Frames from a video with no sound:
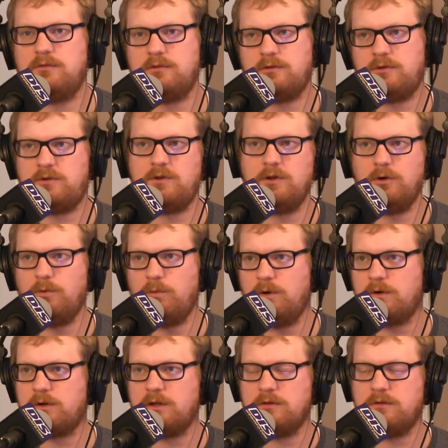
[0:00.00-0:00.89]
still
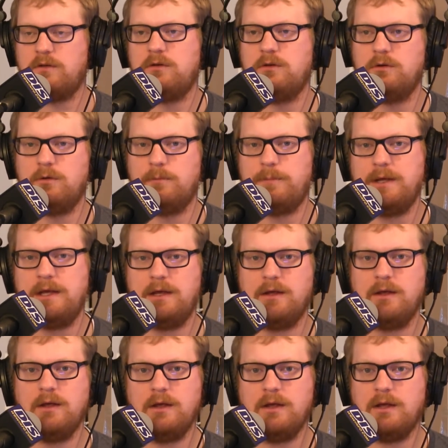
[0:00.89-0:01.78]
will continue to
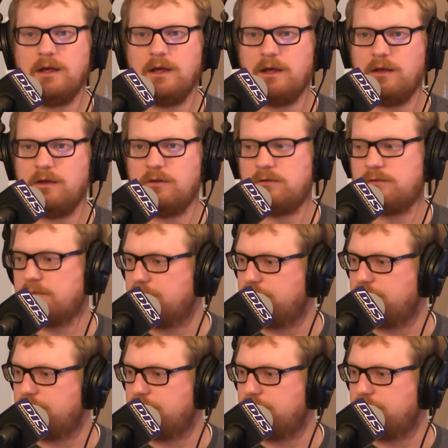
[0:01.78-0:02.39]
be is